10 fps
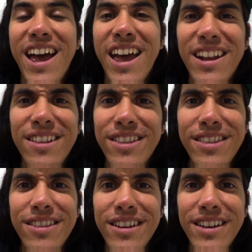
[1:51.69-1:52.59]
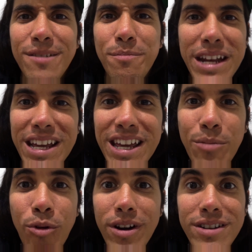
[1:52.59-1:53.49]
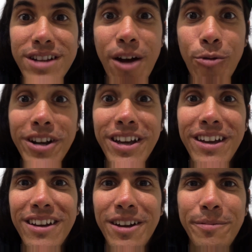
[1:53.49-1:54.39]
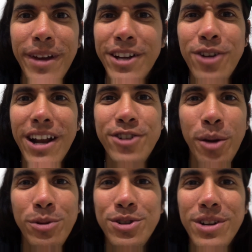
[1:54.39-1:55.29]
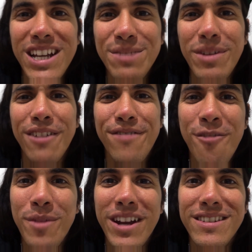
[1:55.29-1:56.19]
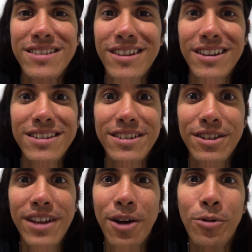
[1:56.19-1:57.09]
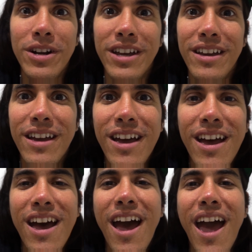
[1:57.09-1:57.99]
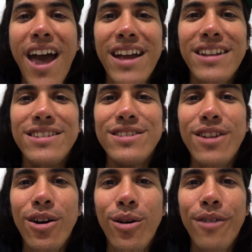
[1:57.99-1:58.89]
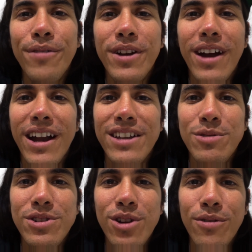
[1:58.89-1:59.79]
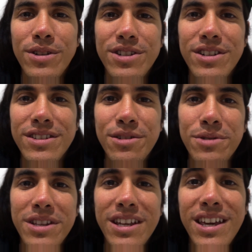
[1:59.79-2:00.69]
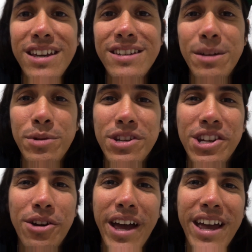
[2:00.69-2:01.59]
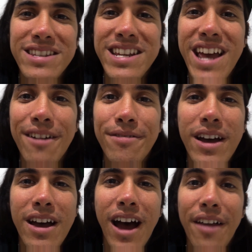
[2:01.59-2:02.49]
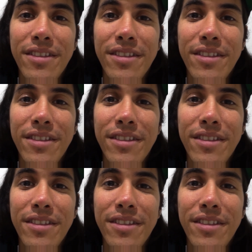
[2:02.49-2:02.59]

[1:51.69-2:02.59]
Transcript: And the MIDI keyboard is not working. I'm like trying to troubleshoot it. I spent like 5 minutes and still not working. And so I figured out how to switch it over to just using the keys, and I'm using ASDF on